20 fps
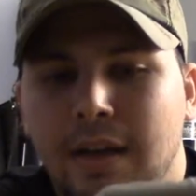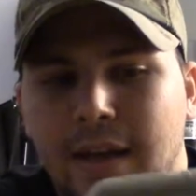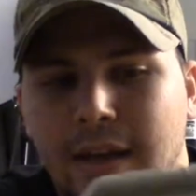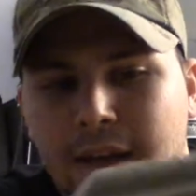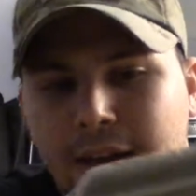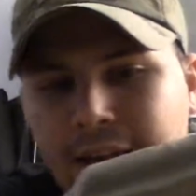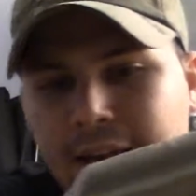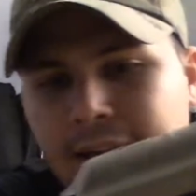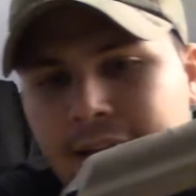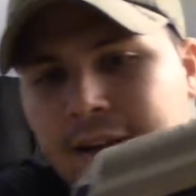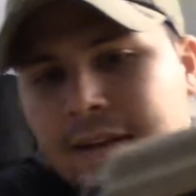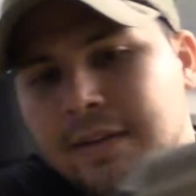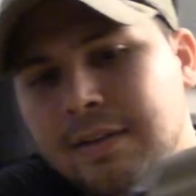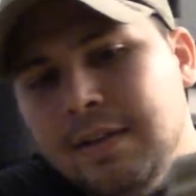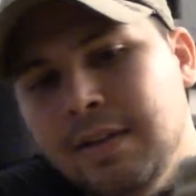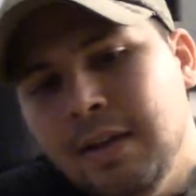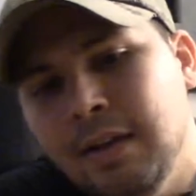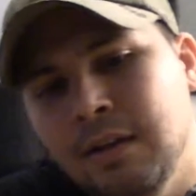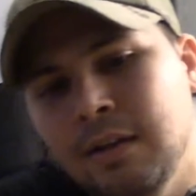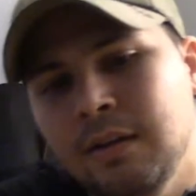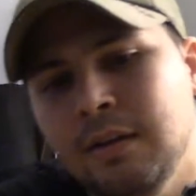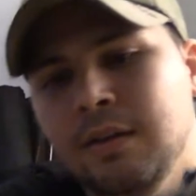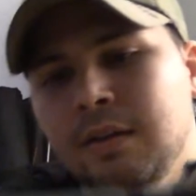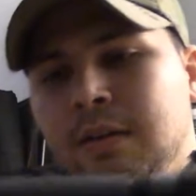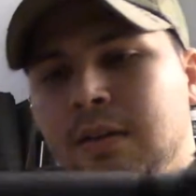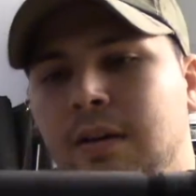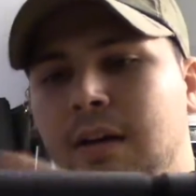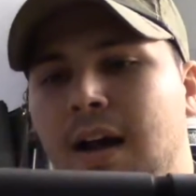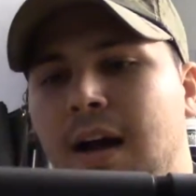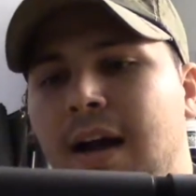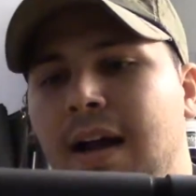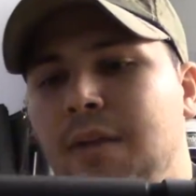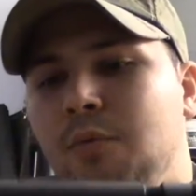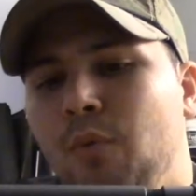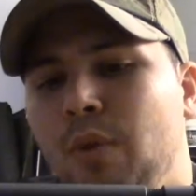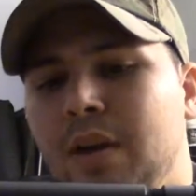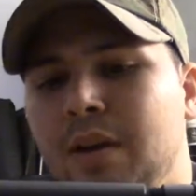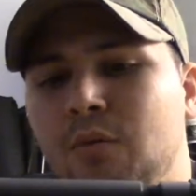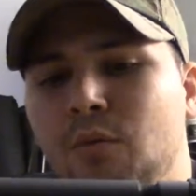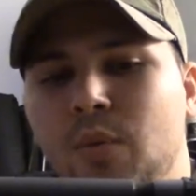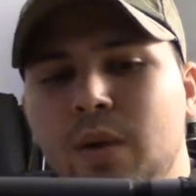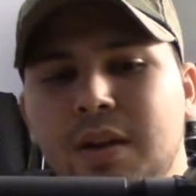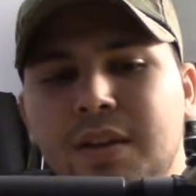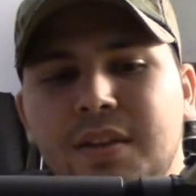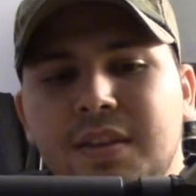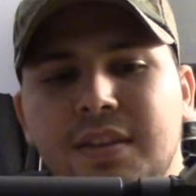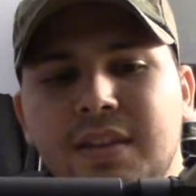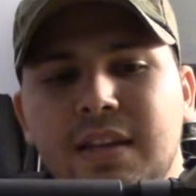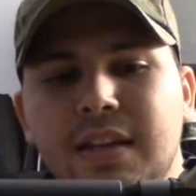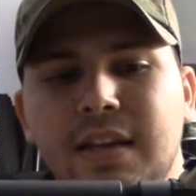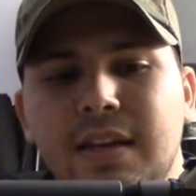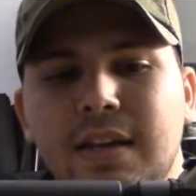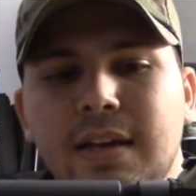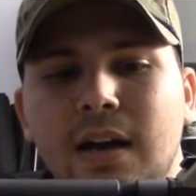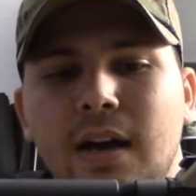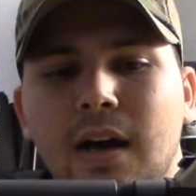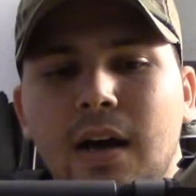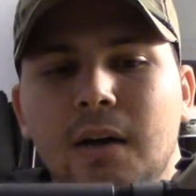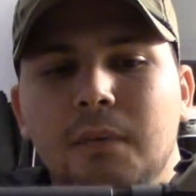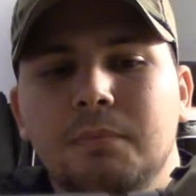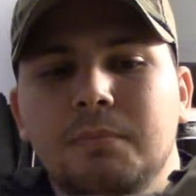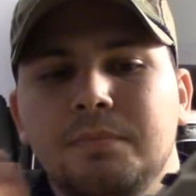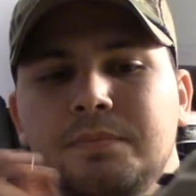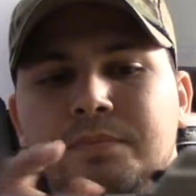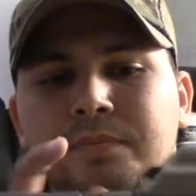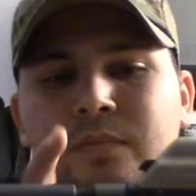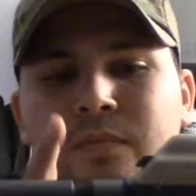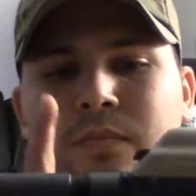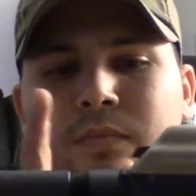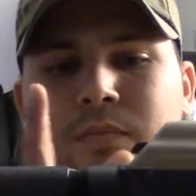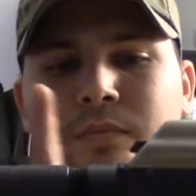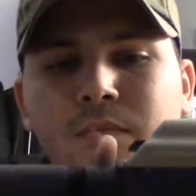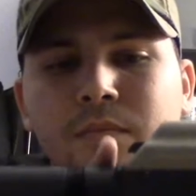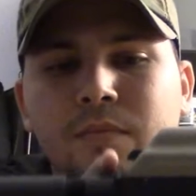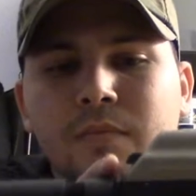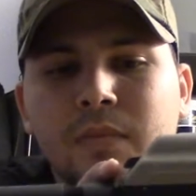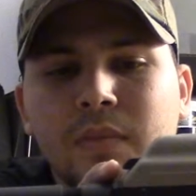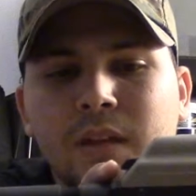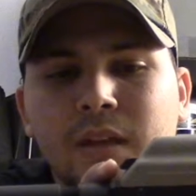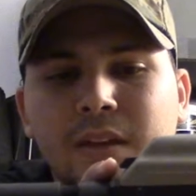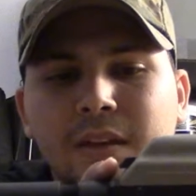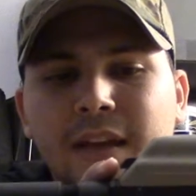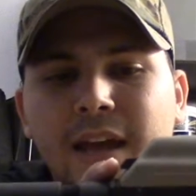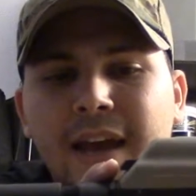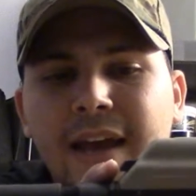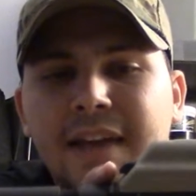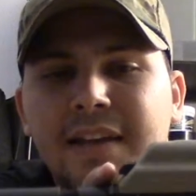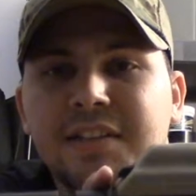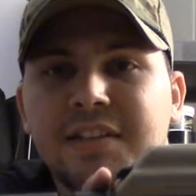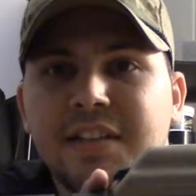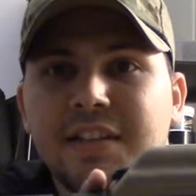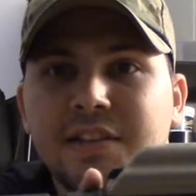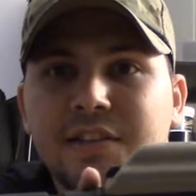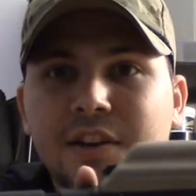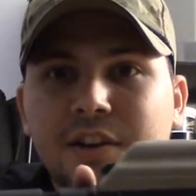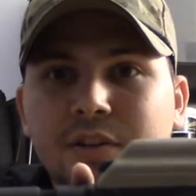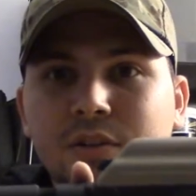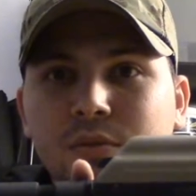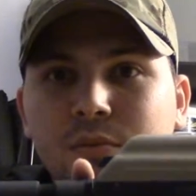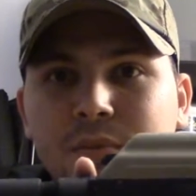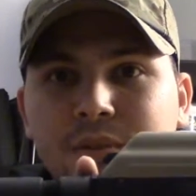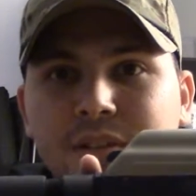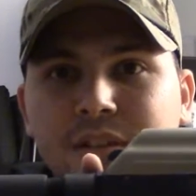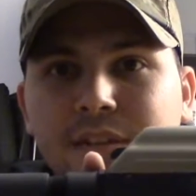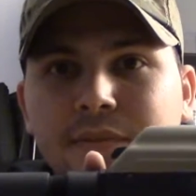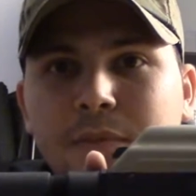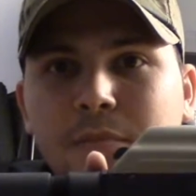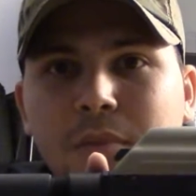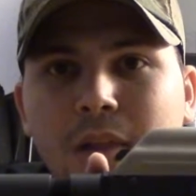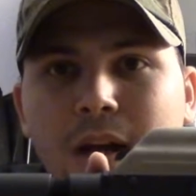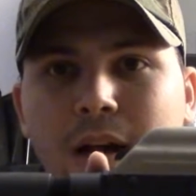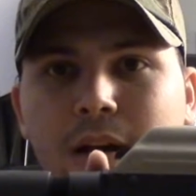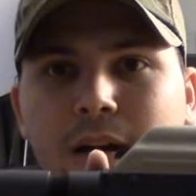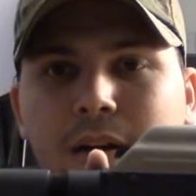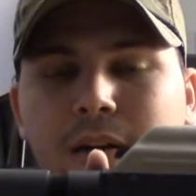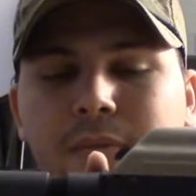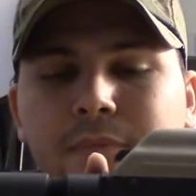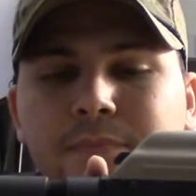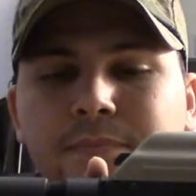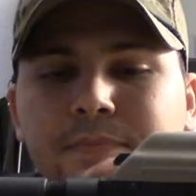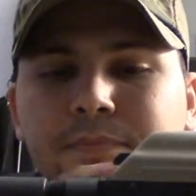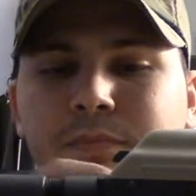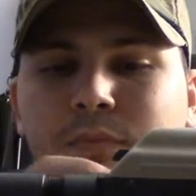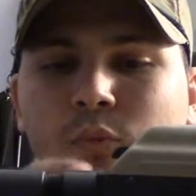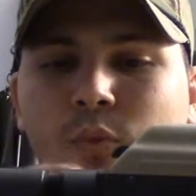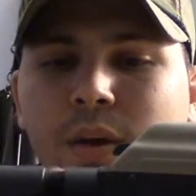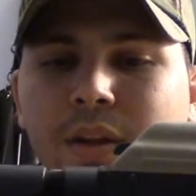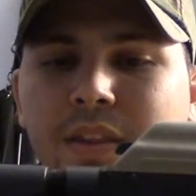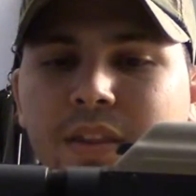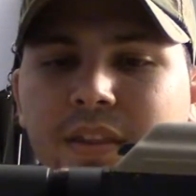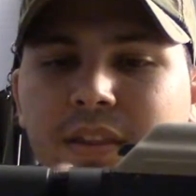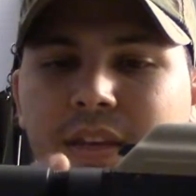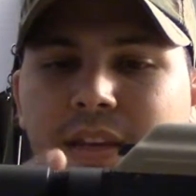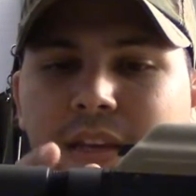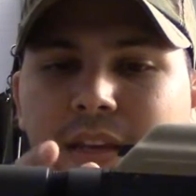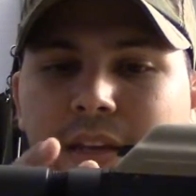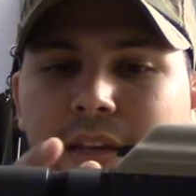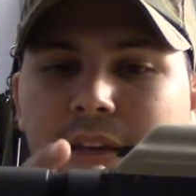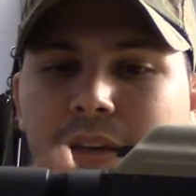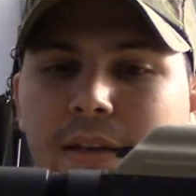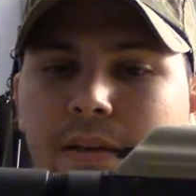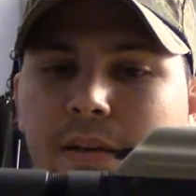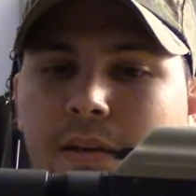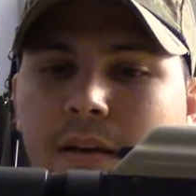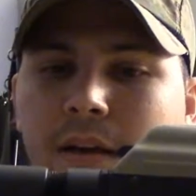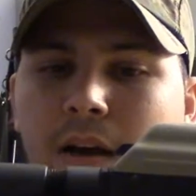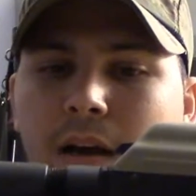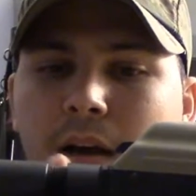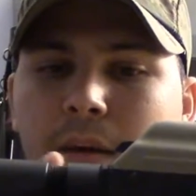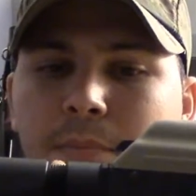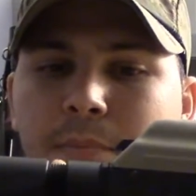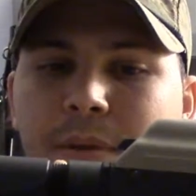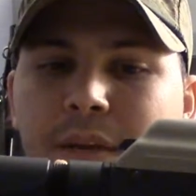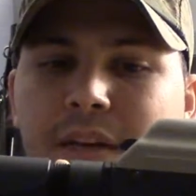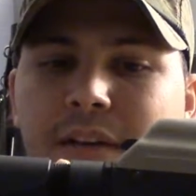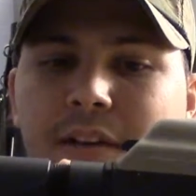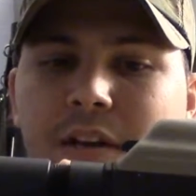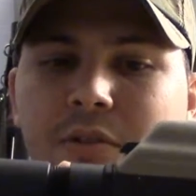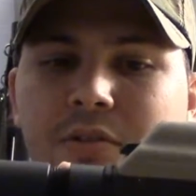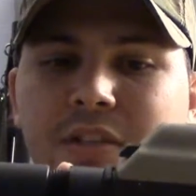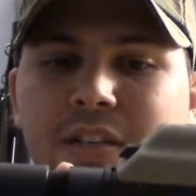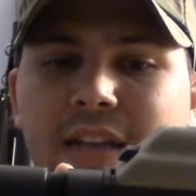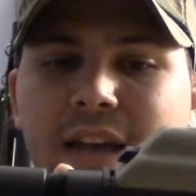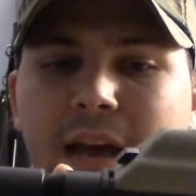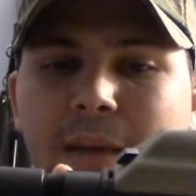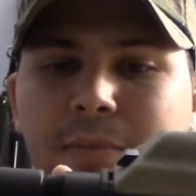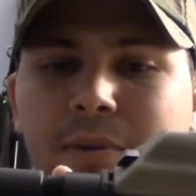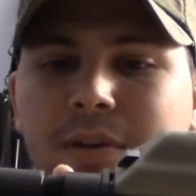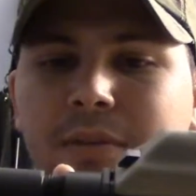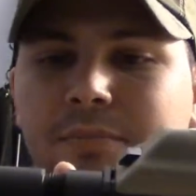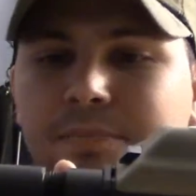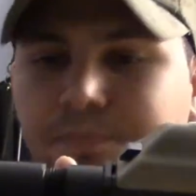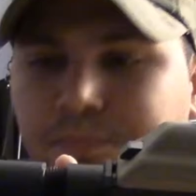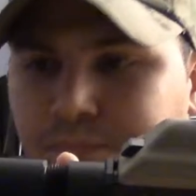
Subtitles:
And I went with the Ace internal receiver block with the pig nose adapter.